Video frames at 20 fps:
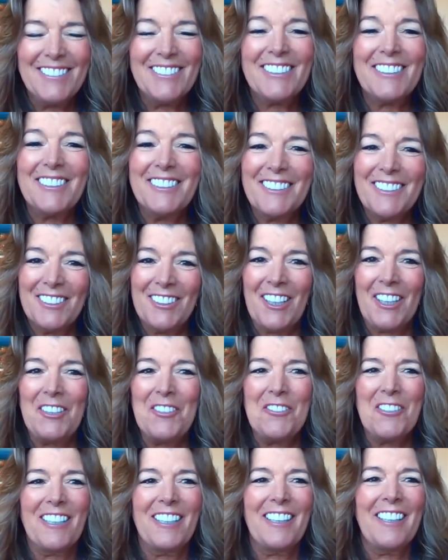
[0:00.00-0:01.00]
it was a lot of
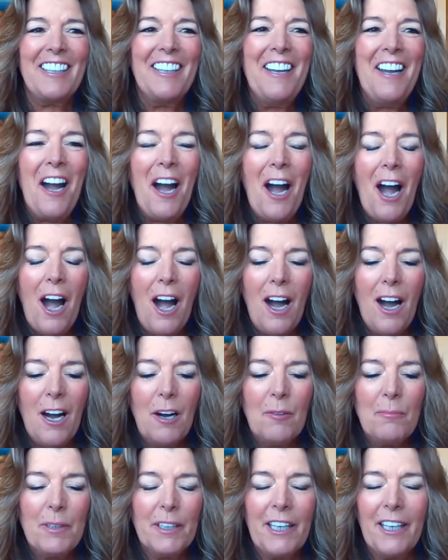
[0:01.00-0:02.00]
work,
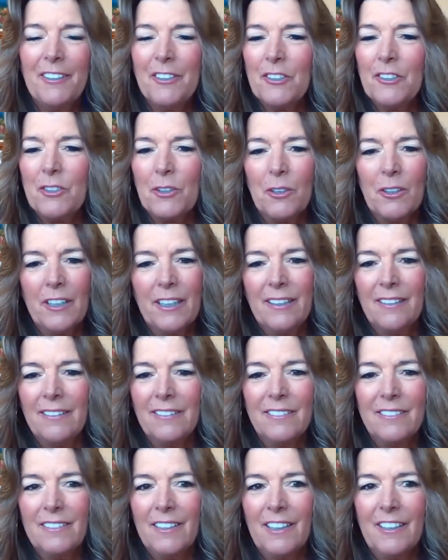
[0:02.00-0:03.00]
uh, but I enjoy
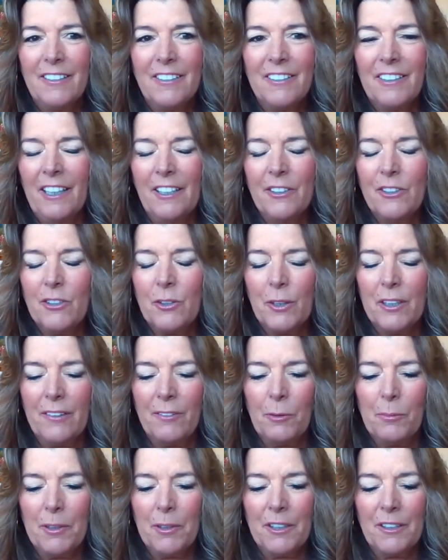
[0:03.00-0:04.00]
I, I, enjoyed
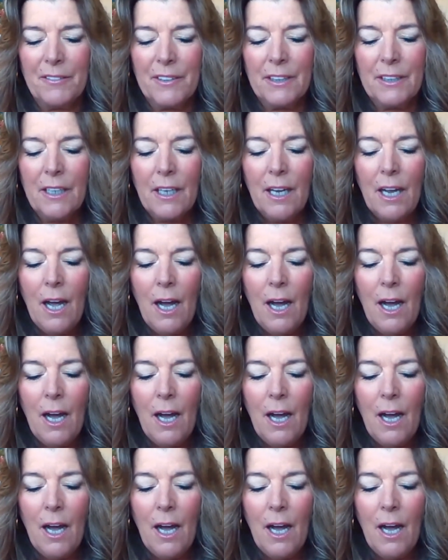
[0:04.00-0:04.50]
every bit of it.